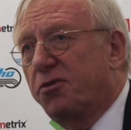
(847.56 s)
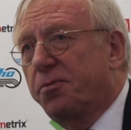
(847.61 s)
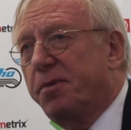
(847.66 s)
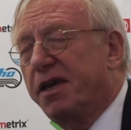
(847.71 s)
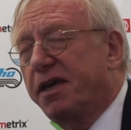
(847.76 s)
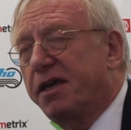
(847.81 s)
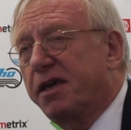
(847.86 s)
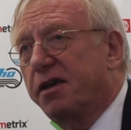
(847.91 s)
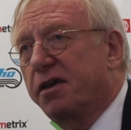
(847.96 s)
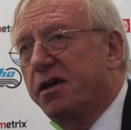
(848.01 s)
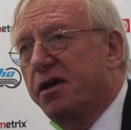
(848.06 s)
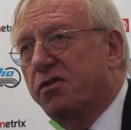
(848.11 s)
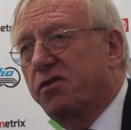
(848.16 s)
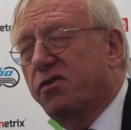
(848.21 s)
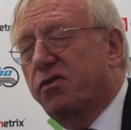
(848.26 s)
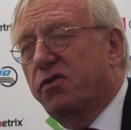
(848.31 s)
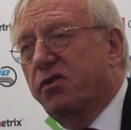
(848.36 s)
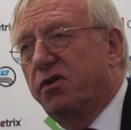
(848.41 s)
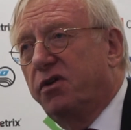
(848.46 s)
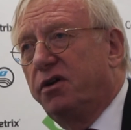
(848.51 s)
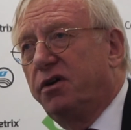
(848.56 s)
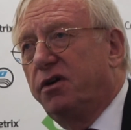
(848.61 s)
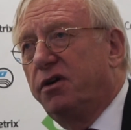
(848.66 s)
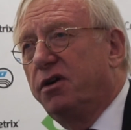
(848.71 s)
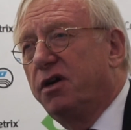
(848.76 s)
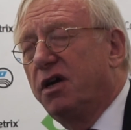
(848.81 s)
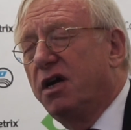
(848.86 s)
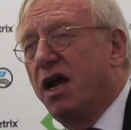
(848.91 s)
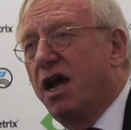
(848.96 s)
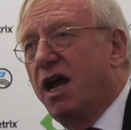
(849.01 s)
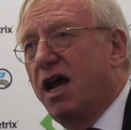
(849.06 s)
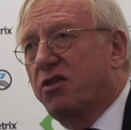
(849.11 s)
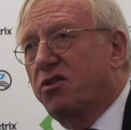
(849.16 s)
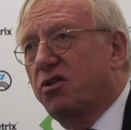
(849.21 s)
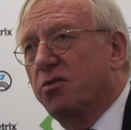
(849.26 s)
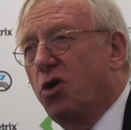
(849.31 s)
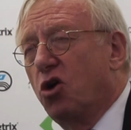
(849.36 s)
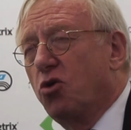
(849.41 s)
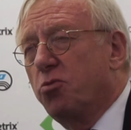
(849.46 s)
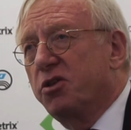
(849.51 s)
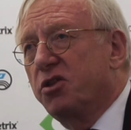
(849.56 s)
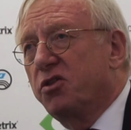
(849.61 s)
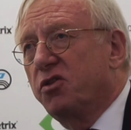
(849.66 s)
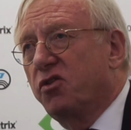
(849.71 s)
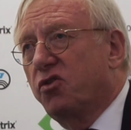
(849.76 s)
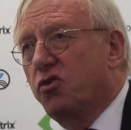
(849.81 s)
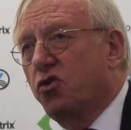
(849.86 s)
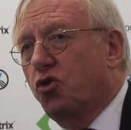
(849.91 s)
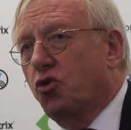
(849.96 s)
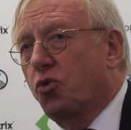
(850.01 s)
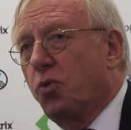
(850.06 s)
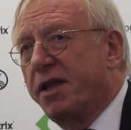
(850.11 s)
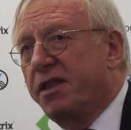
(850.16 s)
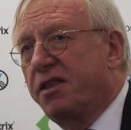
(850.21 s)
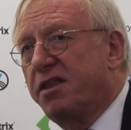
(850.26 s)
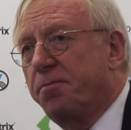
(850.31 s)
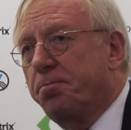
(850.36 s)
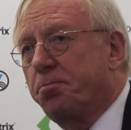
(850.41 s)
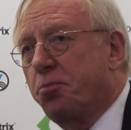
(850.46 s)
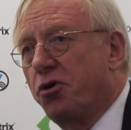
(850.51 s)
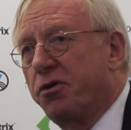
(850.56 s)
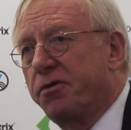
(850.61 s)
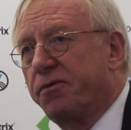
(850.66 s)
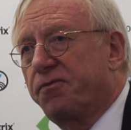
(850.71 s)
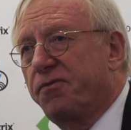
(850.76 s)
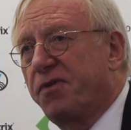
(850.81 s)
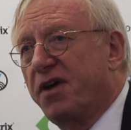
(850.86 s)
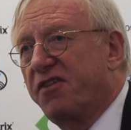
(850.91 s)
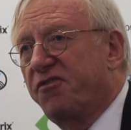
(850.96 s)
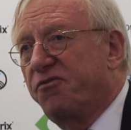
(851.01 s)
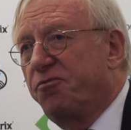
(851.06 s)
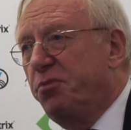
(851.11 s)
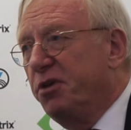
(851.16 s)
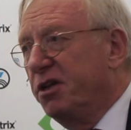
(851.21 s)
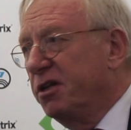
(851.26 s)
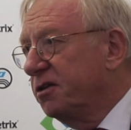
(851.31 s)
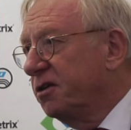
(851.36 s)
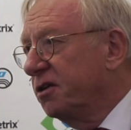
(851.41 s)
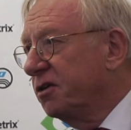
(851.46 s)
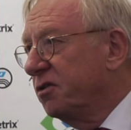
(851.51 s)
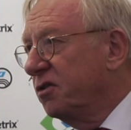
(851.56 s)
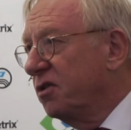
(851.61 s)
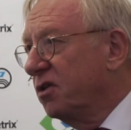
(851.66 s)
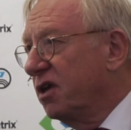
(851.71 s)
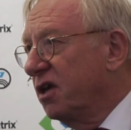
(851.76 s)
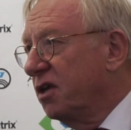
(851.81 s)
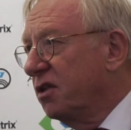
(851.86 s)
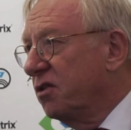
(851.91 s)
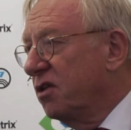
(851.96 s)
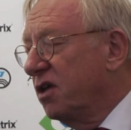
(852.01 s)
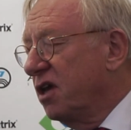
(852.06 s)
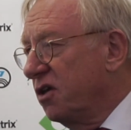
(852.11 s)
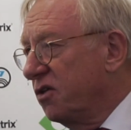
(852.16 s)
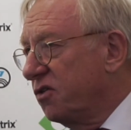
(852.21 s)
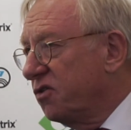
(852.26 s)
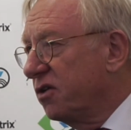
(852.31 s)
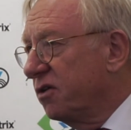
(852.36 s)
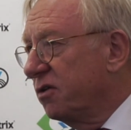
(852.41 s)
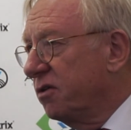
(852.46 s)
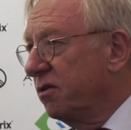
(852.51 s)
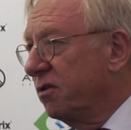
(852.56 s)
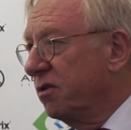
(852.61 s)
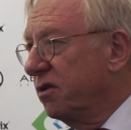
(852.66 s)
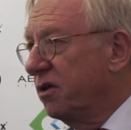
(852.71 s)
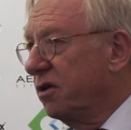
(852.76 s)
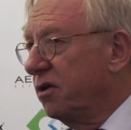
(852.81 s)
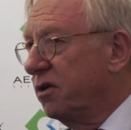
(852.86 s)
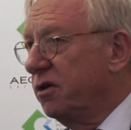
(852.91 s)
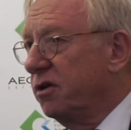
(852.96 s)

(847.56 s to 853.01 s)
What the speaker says: speaking, it's at the moment 20.5 billion in Eastern